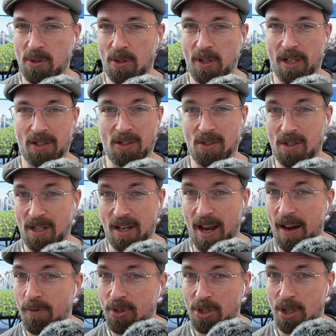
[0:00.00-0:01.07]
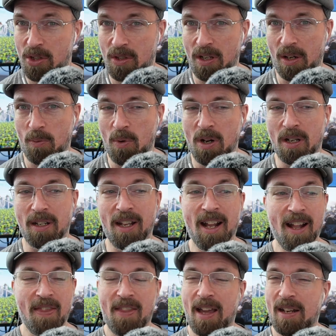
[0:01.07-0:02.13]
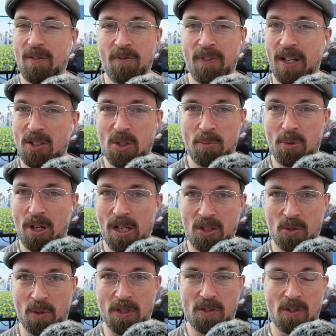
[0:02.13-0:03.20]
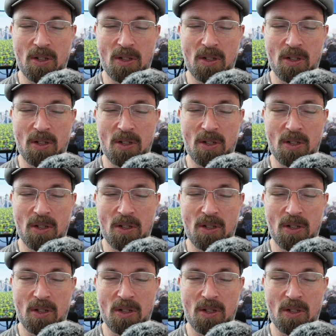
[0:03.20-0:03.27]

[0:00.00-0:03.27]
to like just the average kitchen that I wanted, that affects your block choice.